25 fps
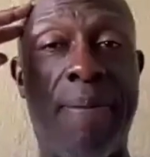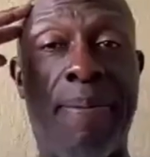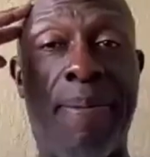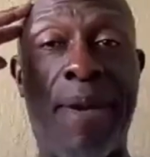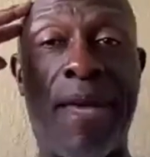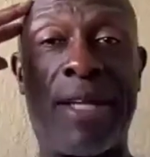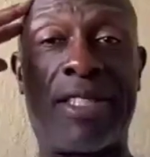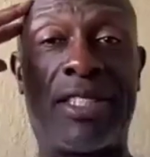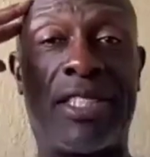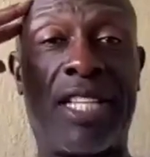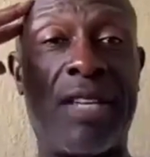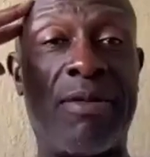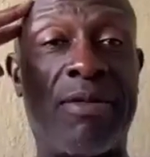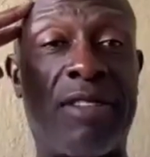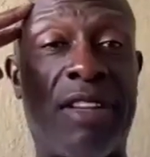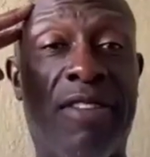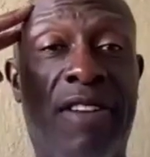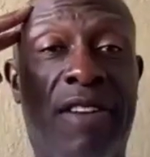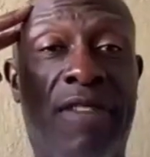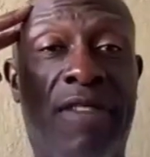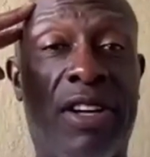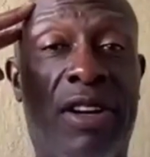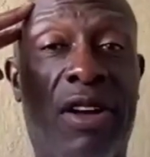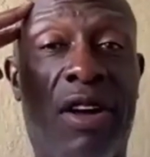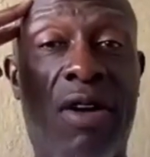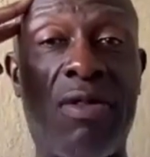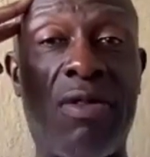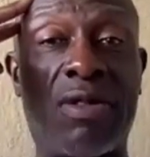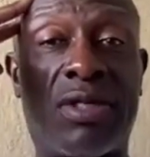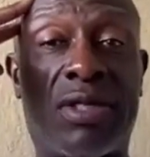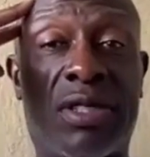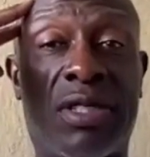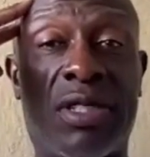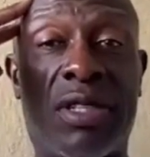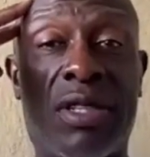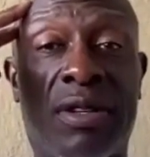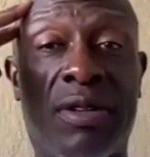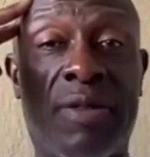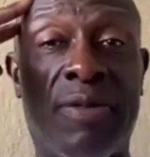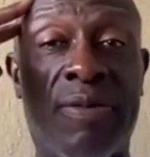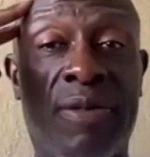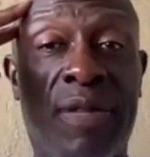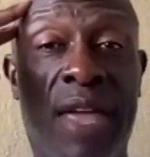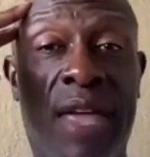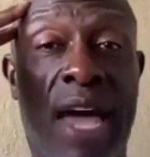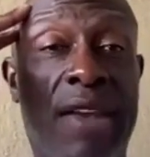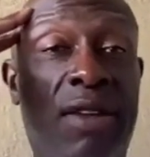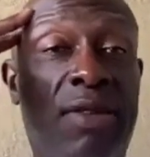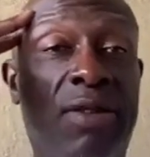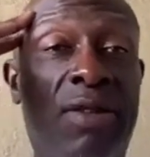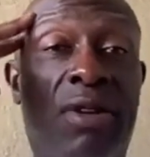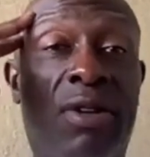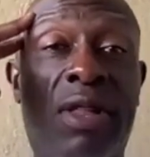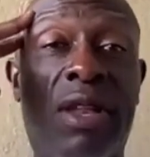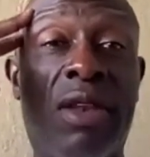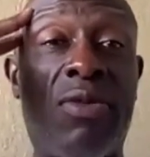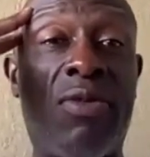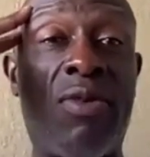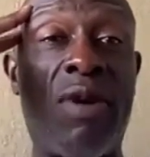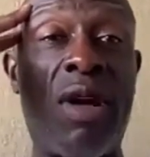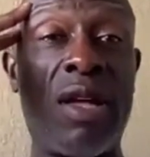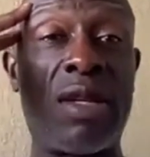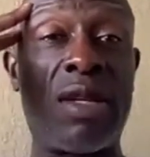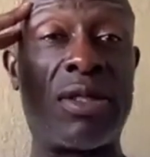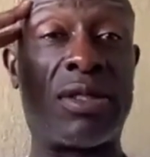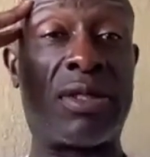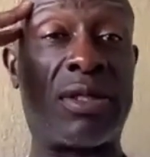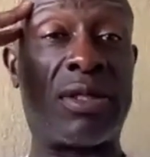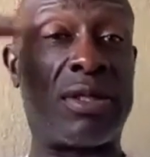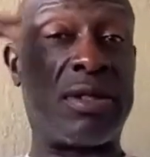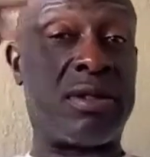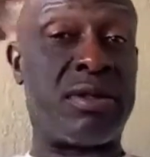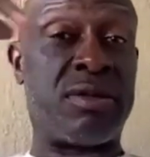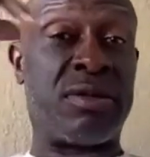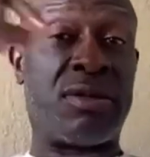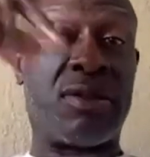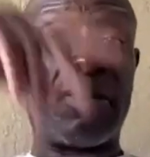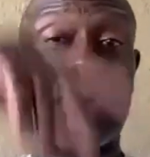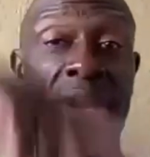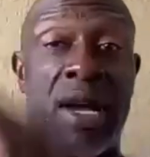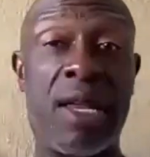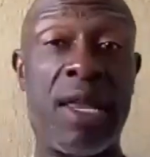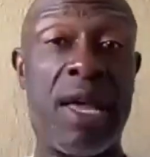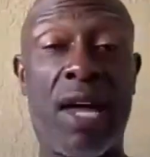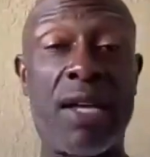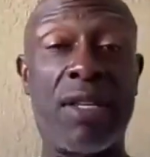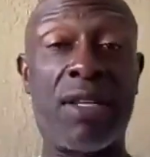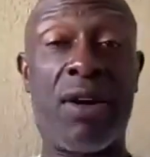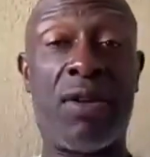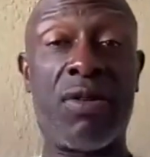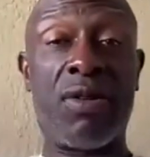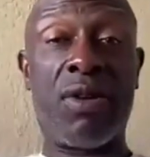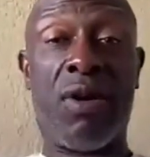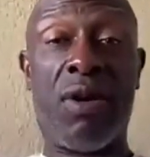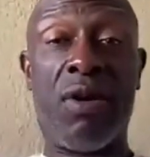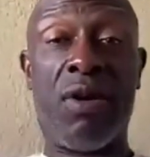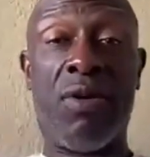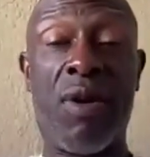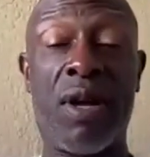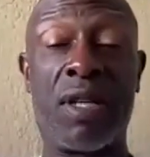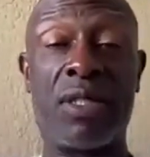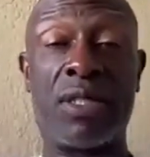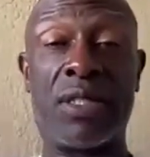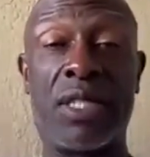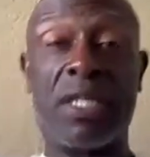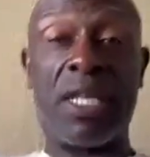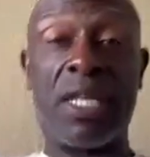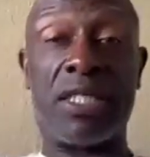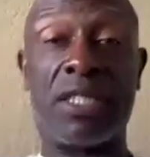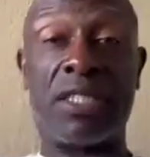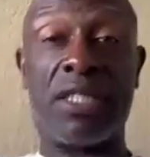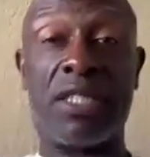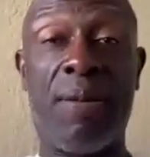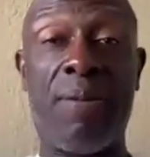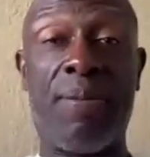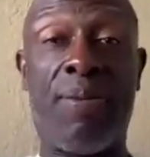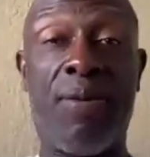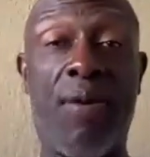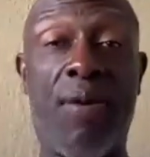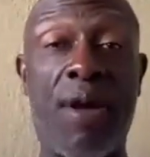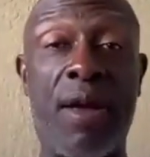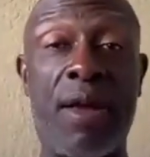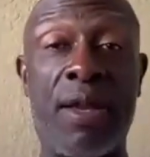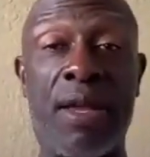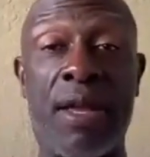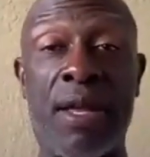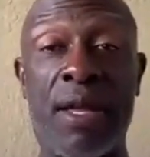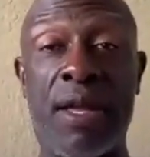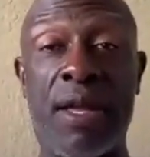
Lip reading: best teams I've ever coached. I don't know that it was. Right? I don't know that it was. At some point,